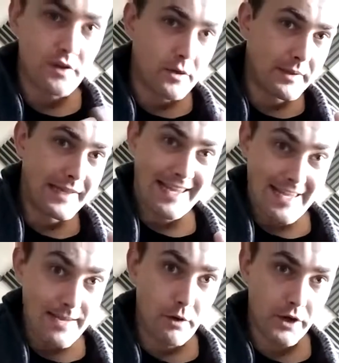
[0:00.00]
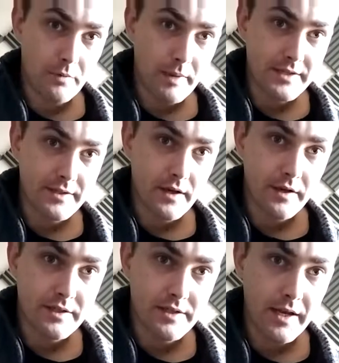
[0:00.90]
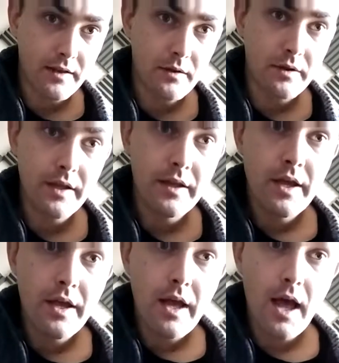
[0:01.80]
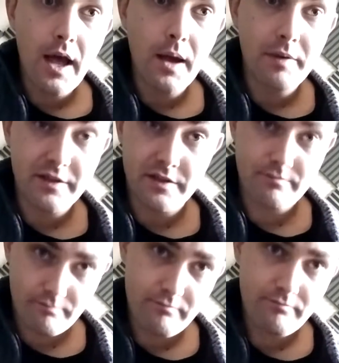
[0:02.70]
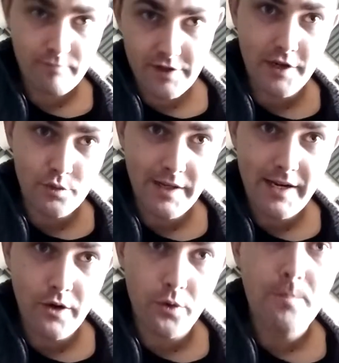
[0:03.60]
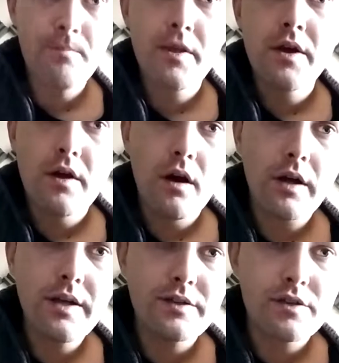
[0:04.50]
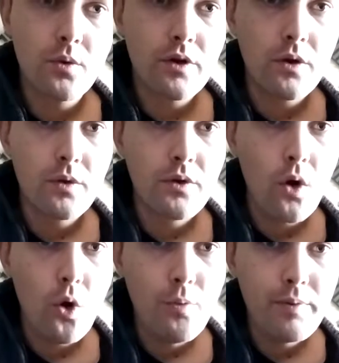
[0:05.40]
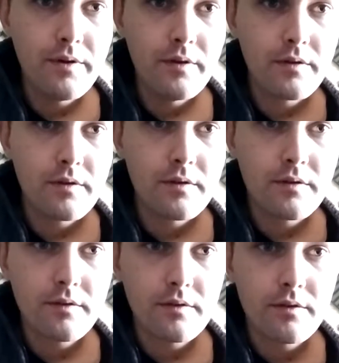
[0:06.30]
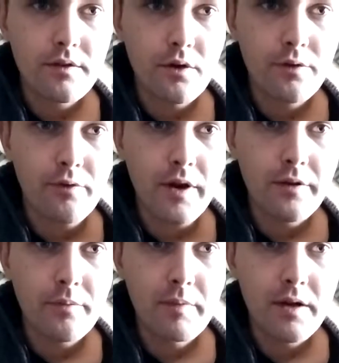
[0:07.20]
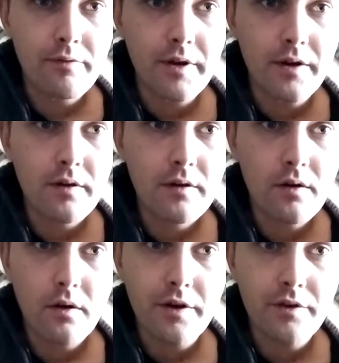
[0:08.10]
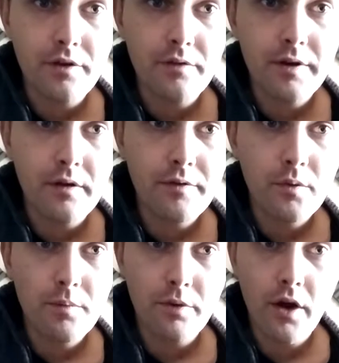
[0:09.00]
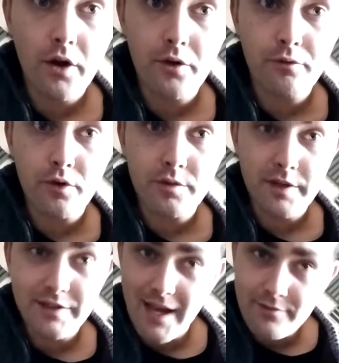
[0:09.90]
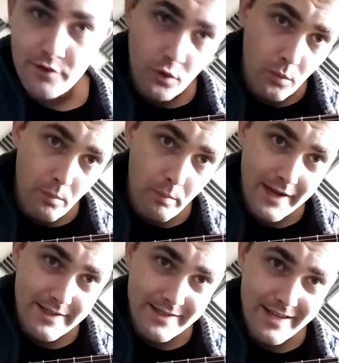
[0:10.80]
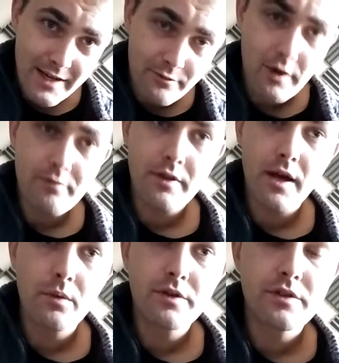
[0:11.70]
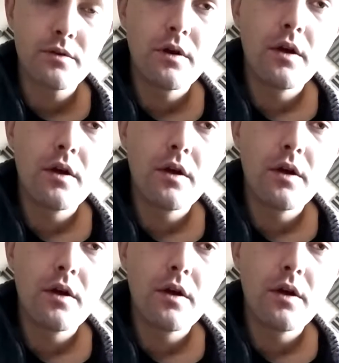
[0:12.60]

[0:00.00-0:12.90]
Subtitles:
is going to be the E minor pentatonic scale, okay? Because it starts with an E note. Okay, so we're going open, third fret, middle finger, or your third finger if you want, but not your first because you have to go back to the second fret for that one. So